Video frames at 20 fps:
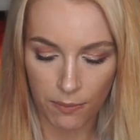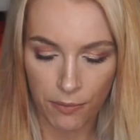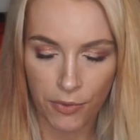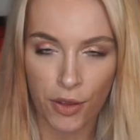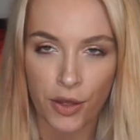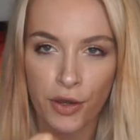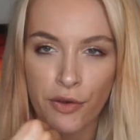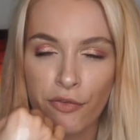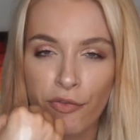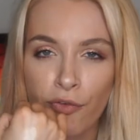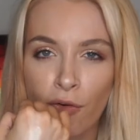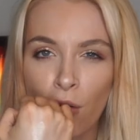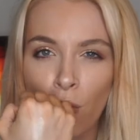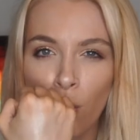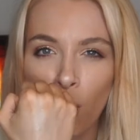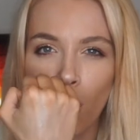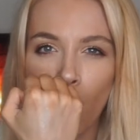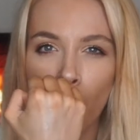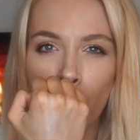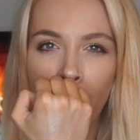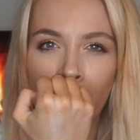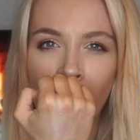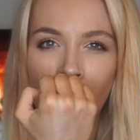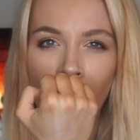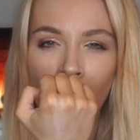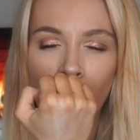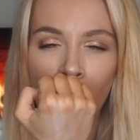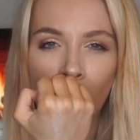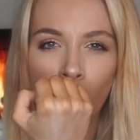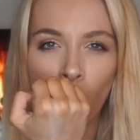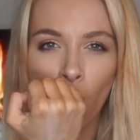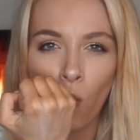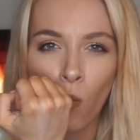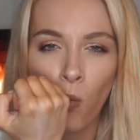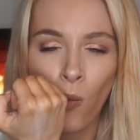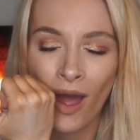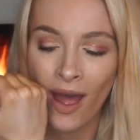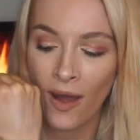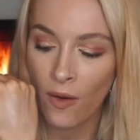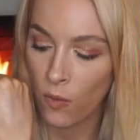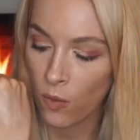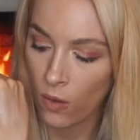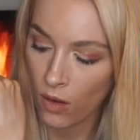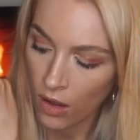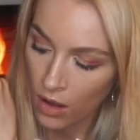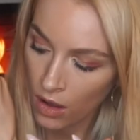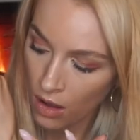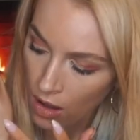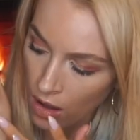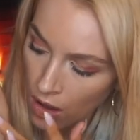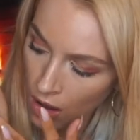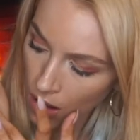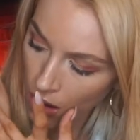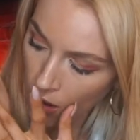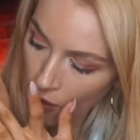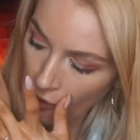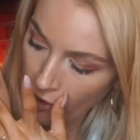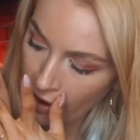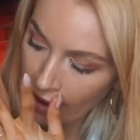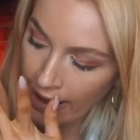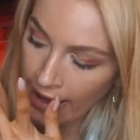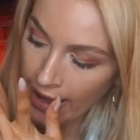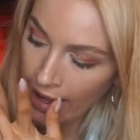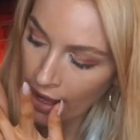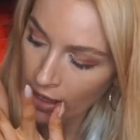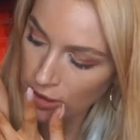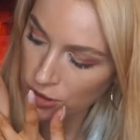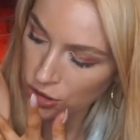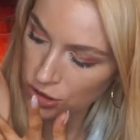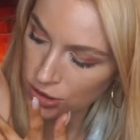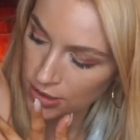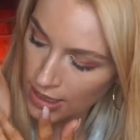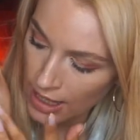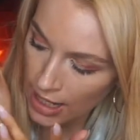beautiful. I mean, wow. I just